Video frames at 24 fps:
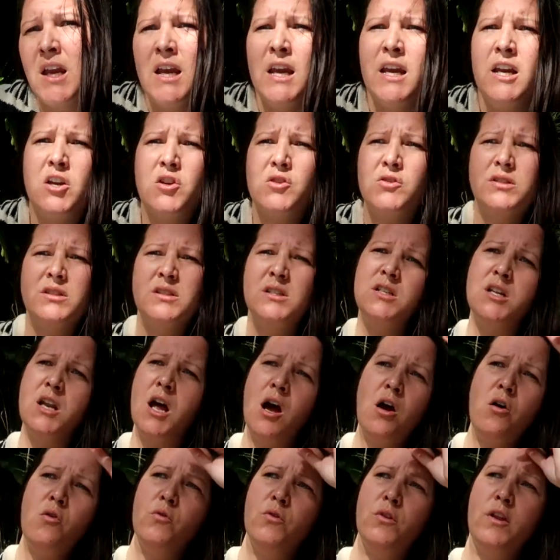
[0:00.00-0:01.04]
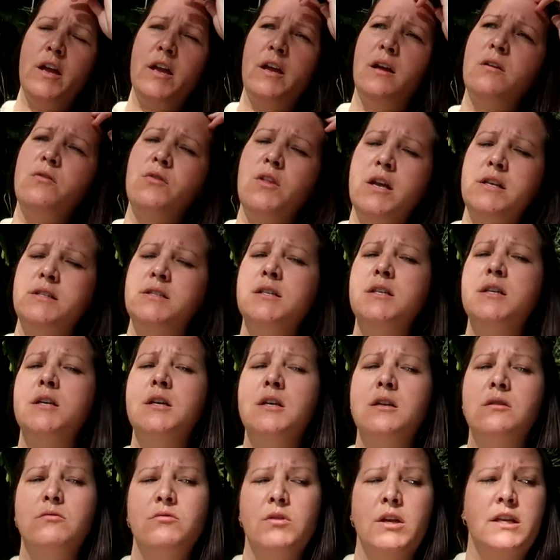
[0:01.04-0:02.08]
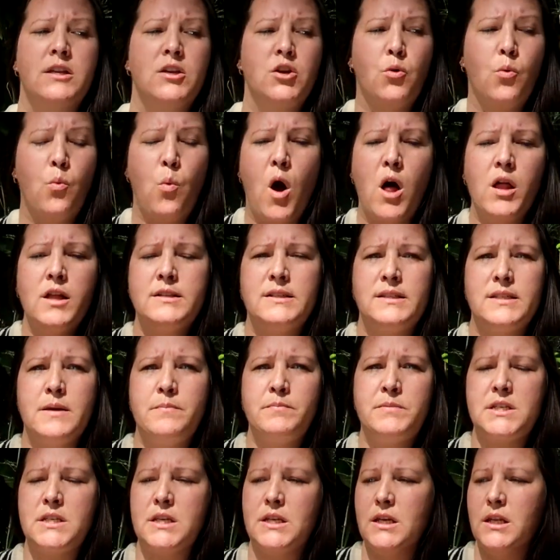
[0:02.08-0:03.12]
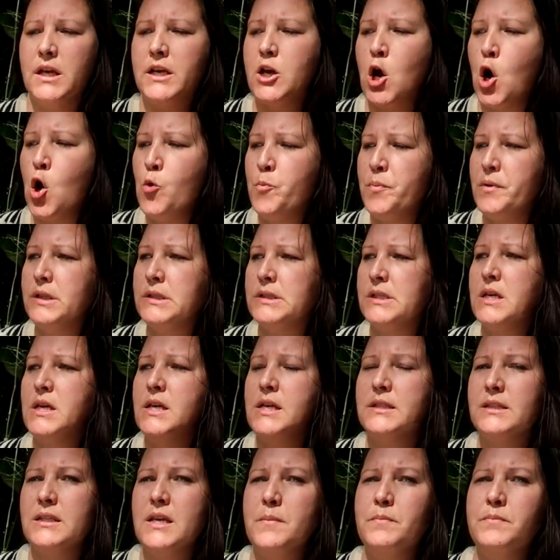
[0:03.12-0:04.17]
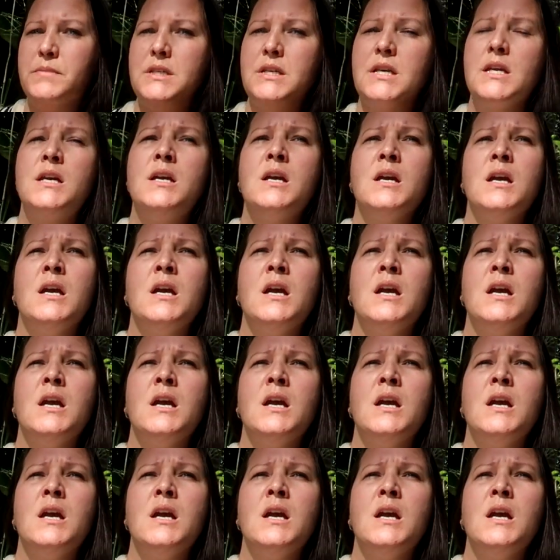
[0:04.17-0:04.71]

He goes, no, like, they didn't, like, your wallet's empty. He, like, opens it, it's empty.